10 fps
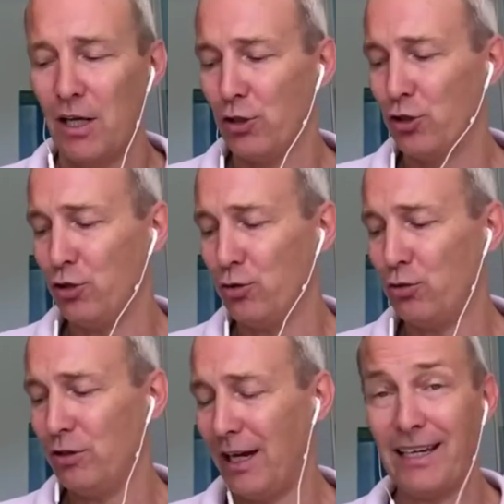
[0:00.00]
to
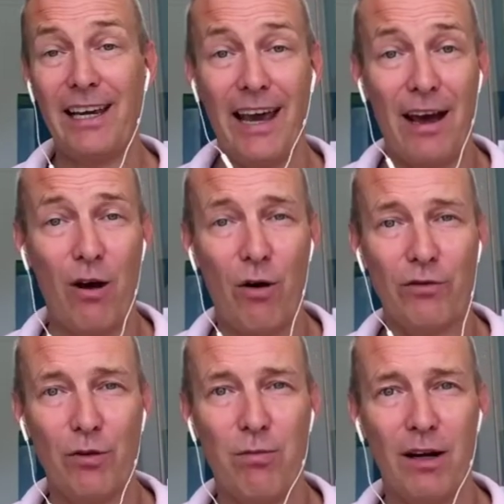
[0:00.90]
take care of
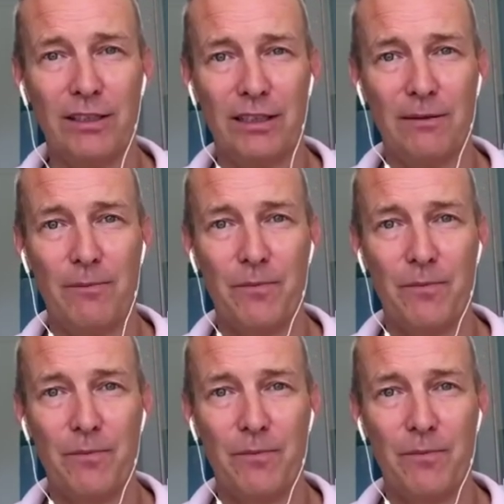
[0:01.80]
your body.